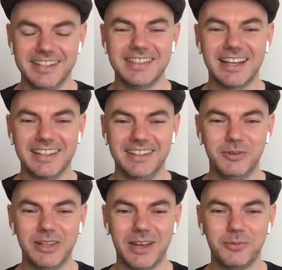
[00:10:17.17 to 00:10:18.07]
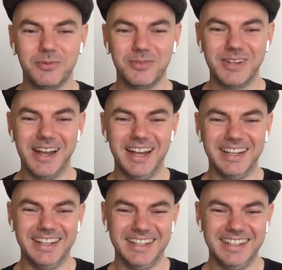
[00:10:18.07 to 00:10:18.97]
Exactly. We're like,
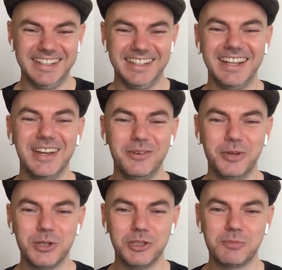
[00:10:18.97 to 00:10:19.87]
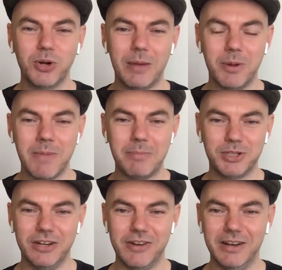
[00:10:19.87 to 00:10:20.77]
yeah. We should just put up a map
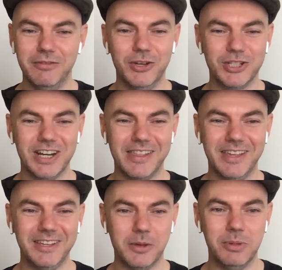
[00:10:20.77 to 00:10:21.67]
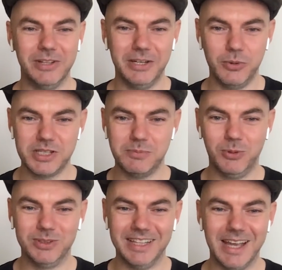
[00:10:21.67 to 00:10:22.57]
generator version. I think the ability to
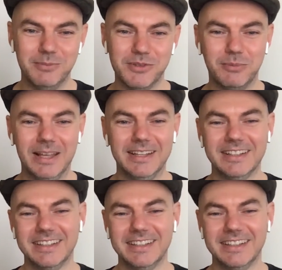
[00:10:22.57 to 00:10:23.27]
export the games we've played.